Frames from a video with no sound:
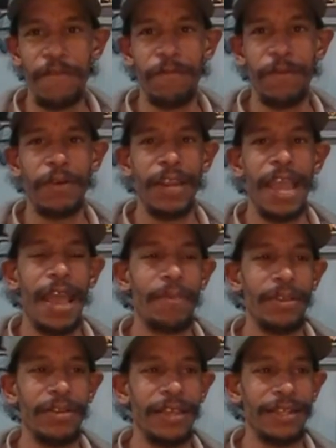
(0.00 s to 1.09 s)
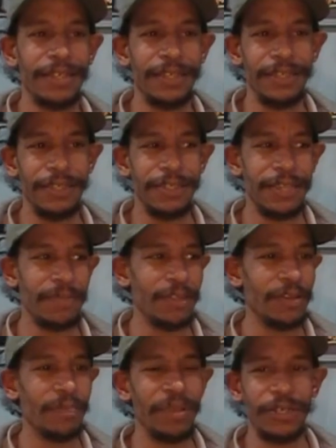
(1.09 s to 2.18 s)
very happy that you sent me
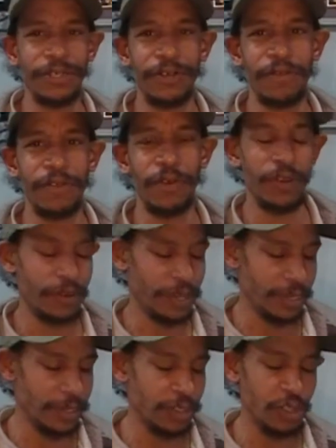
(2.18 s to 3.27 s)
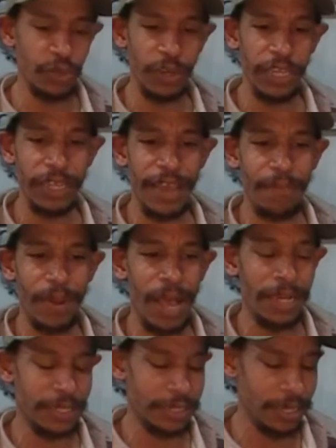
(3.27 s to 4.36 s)
the picture of you and your kids enjoying that
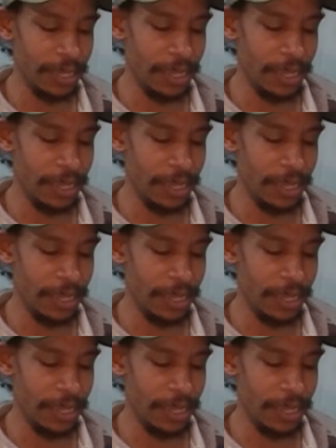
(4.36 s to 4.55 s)
box.